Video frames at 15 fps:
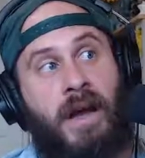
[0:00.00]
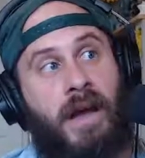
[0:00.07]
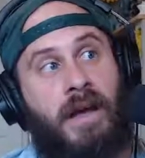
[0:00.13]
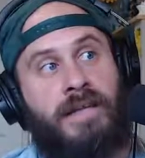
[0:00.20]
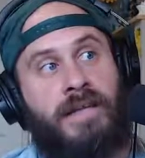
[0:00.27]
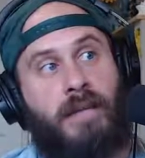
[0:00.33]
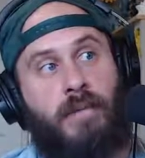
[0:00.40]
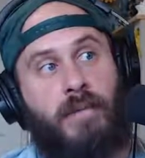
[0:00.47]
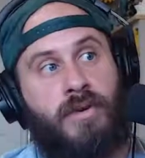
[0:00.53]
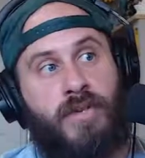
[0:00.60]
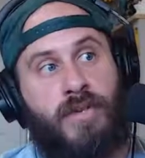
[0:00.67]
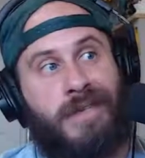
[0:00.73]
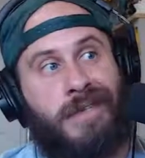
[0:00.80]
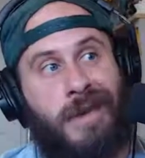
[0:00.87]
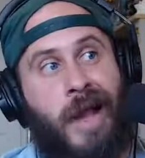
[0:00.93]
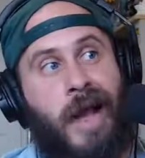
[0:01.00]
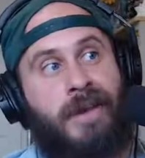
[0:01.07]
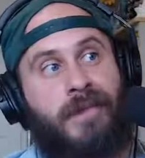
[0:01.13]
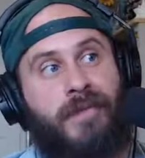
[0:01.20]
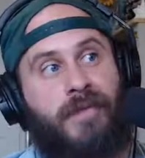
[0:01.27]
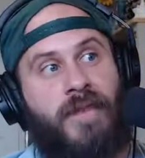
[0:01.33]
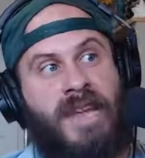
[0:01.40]
content where she's
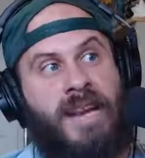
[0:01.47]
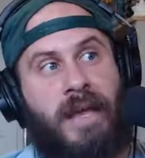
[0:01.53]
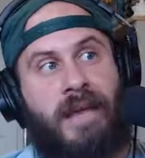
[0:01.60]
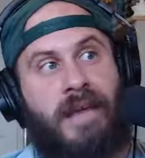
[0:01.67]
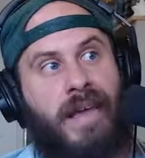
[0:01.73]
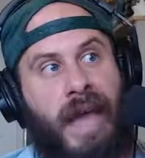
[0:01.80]
not feeding